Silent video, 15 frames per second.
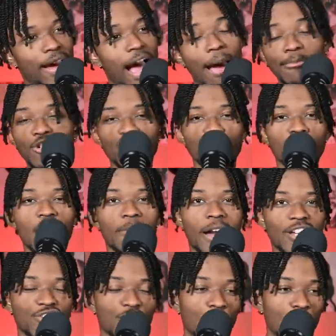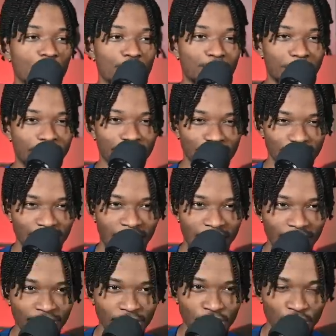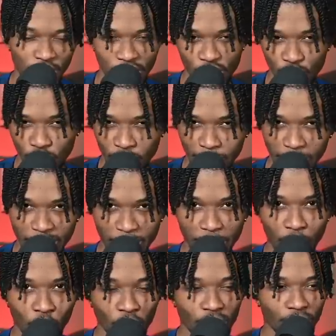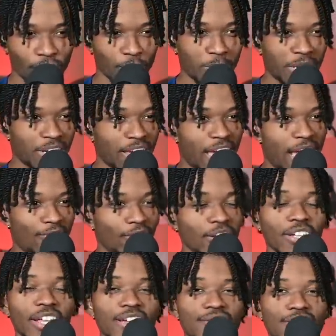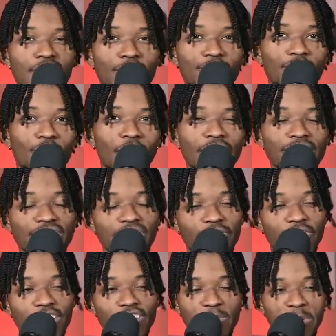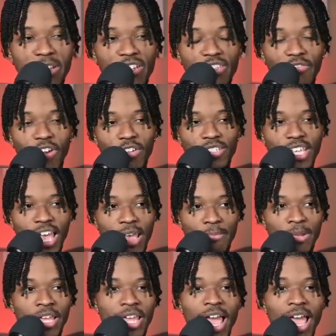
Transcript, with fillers: I'm gonna shrug my shoulders because it's not extremely important for me to have a list of greatest defensive players of all time.